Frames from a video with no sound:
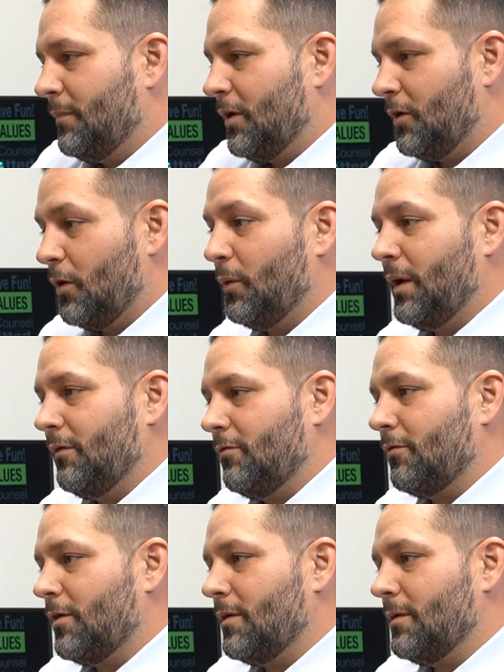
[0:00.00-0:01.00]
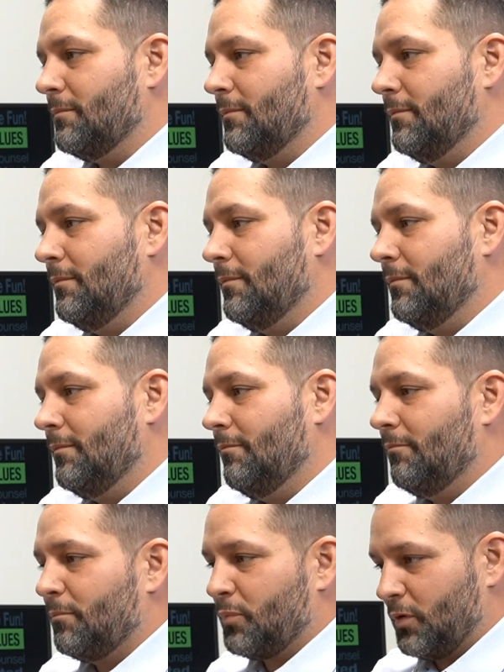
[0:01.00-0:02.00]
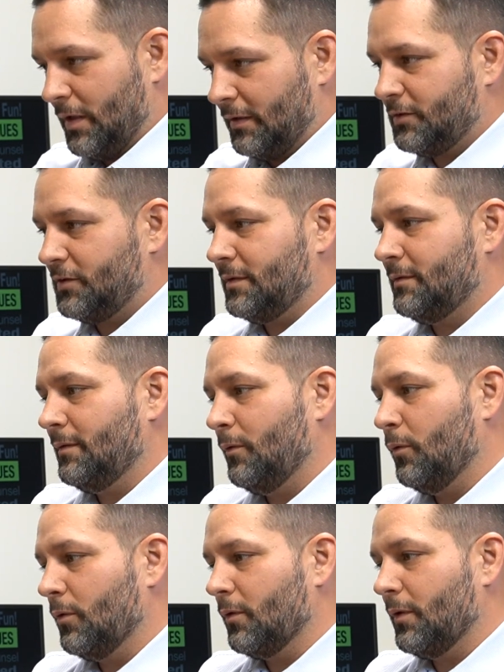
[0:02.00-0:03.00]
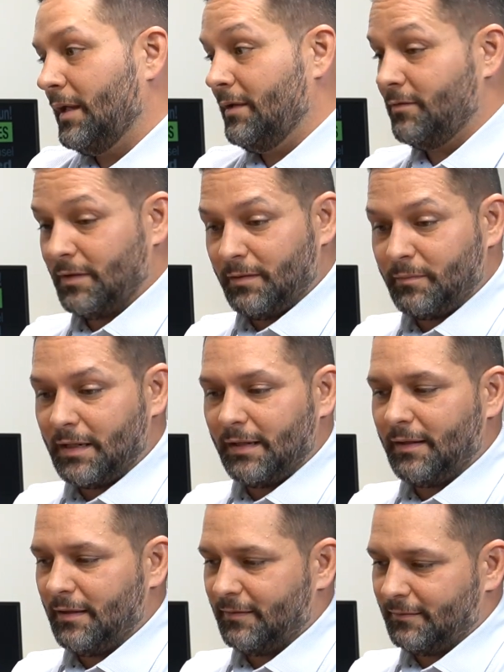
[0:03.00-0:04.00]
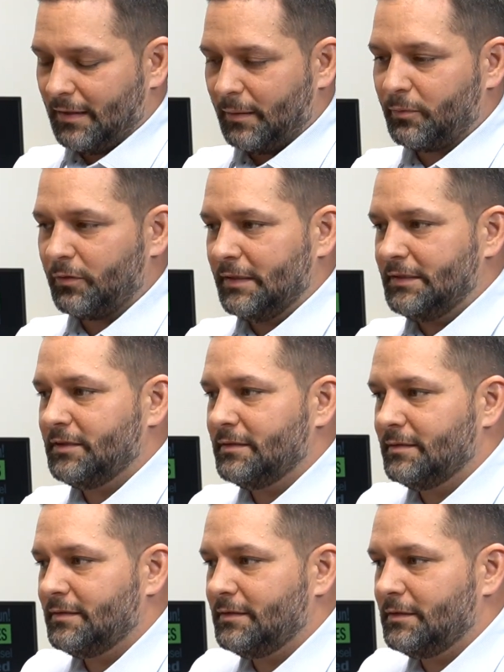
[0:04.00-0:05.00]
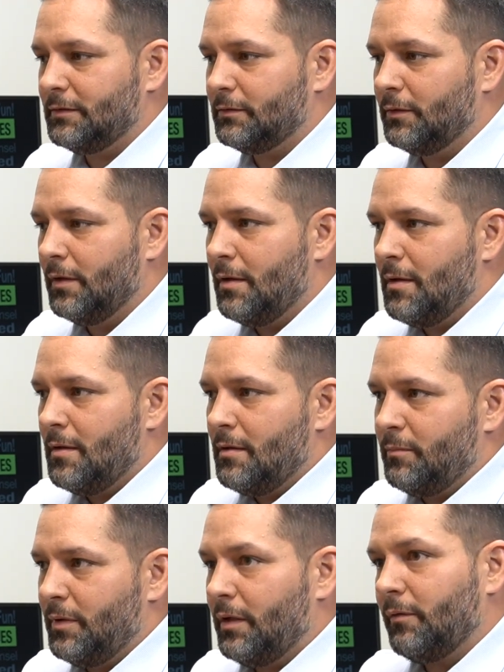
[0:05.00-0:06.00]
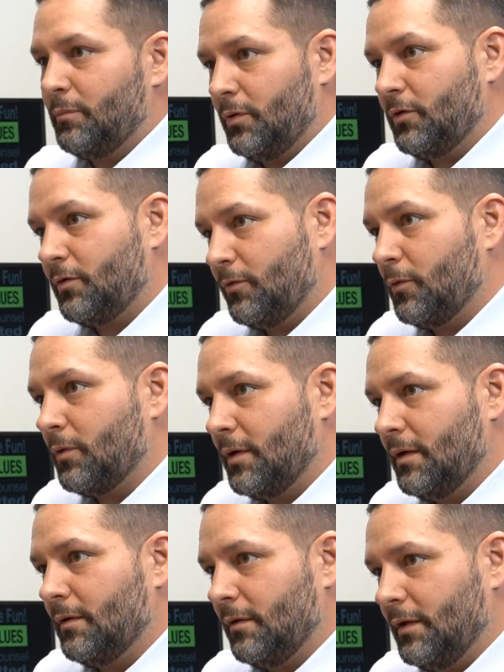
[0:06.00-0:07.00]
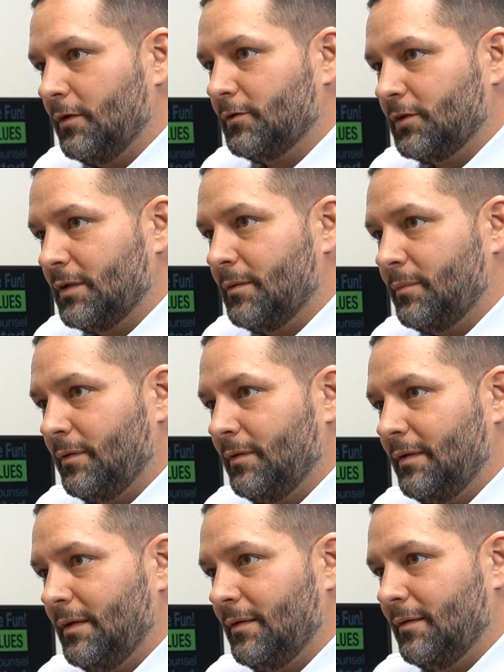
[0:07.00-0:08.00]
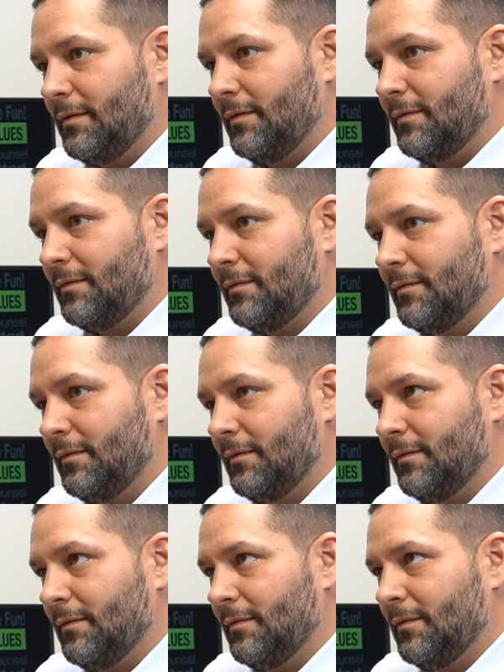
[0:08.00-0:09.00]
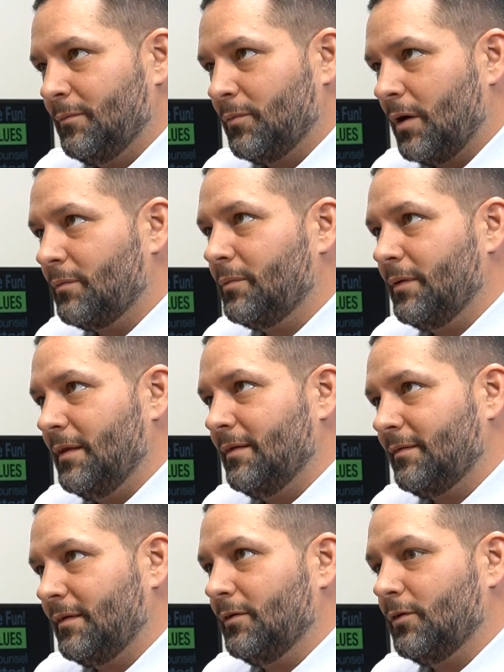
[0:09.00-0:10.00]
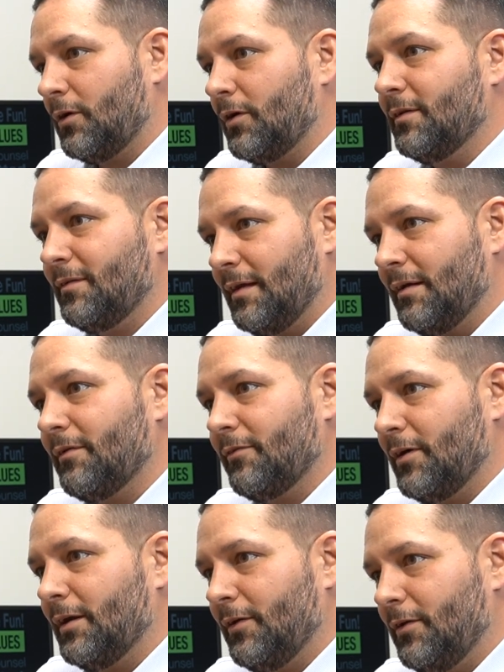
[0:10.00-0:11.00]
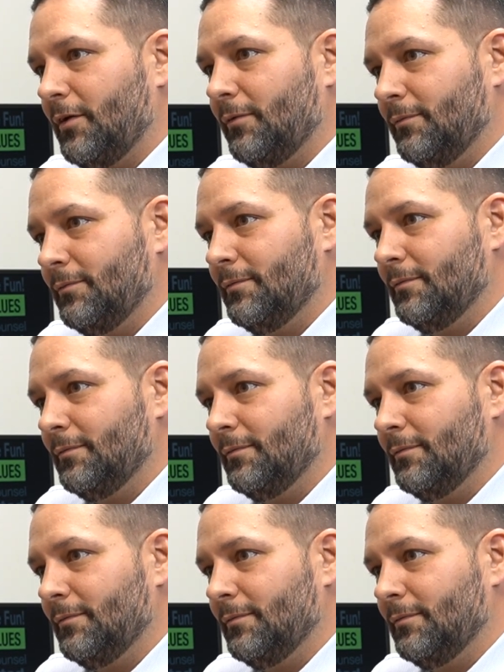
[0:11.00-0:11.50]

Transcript: But going from production, or even in my case, operations, to being pushed forward into leadership is probably the single hardest thing I've ever had to do.